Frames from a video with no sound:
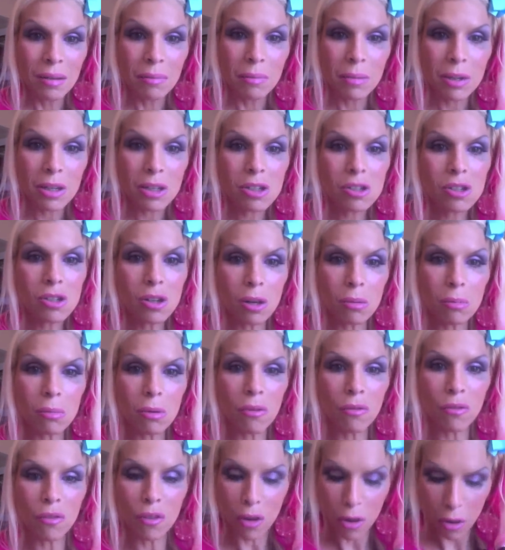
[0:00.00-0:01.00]
Miss
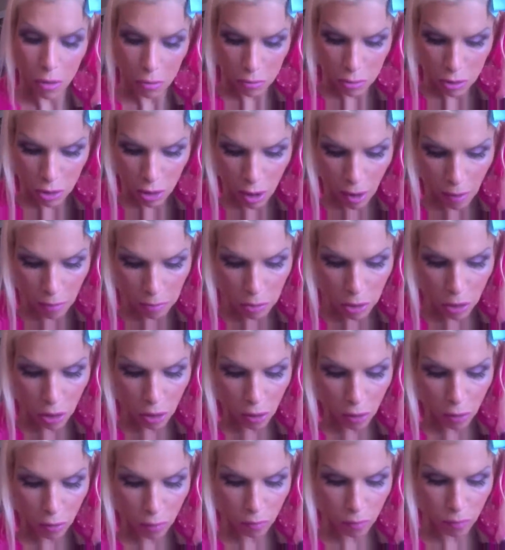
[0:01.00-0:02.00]
Germaphobe dropped
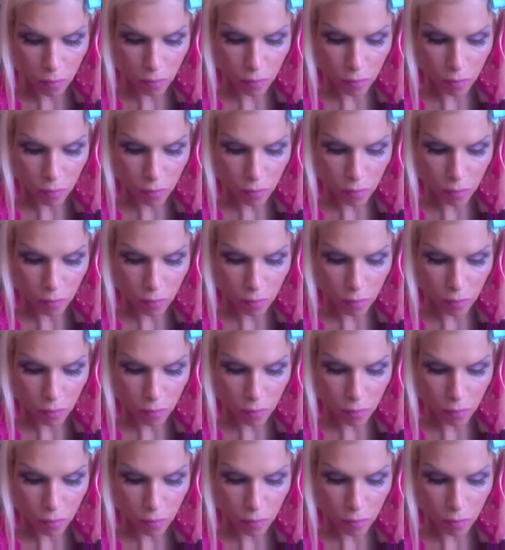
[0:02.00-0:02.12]
her